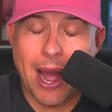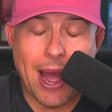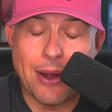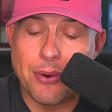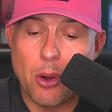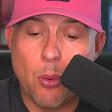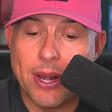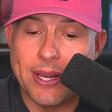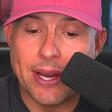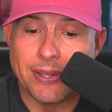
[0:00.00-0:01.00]
don't know what he
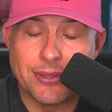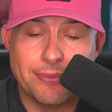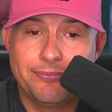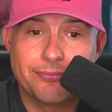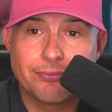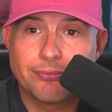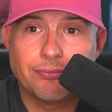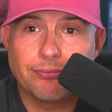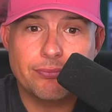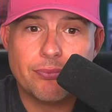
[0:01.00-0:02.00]
does
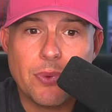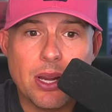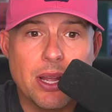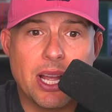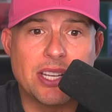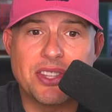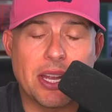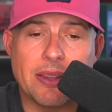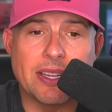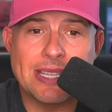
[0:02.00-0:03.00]
because
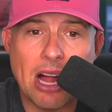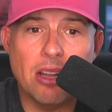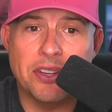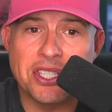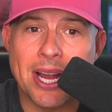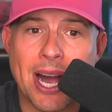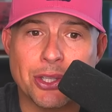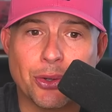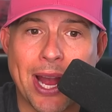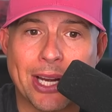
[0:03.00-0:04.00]
the television
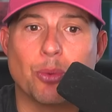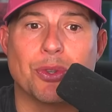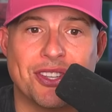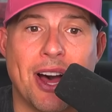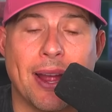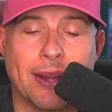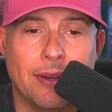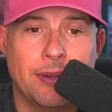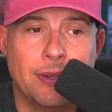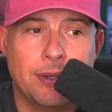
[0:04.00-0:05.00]
contract was signed
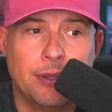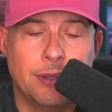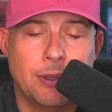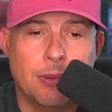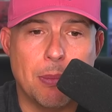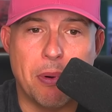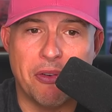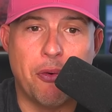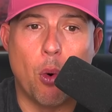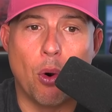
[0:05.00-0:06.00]

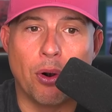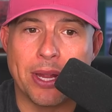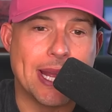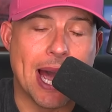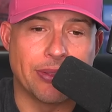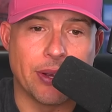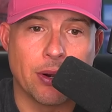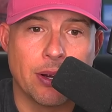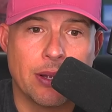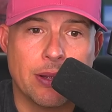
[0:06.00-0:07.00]
before he got there.
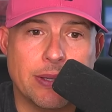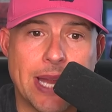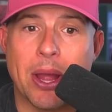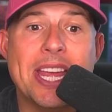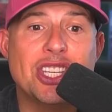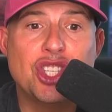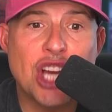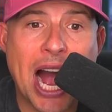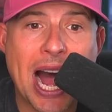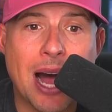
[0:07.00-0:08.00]
Now, his
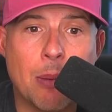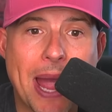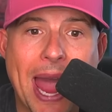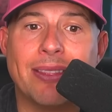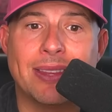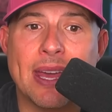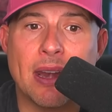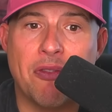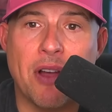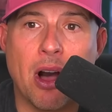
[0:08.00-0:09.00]
job at the
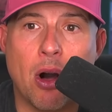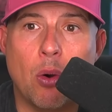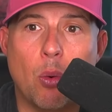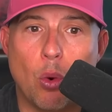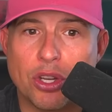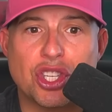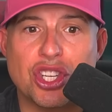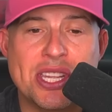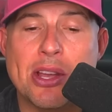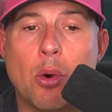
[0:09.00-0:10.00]
NFL was to
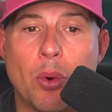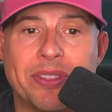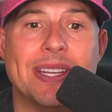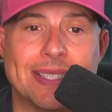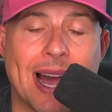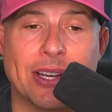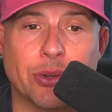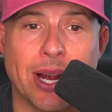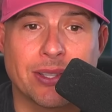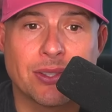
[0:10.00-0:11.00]
deal with these
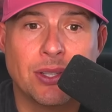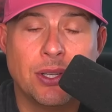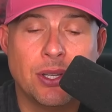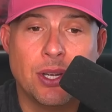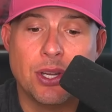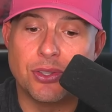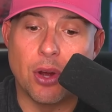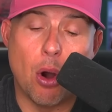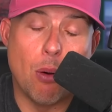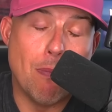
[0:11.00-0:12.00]
contracts.
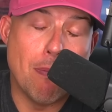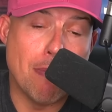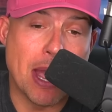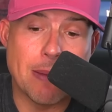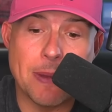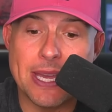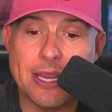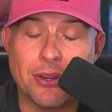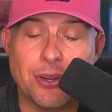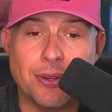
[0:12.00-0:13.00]
So maybe he
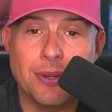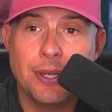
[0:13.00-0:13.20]
could,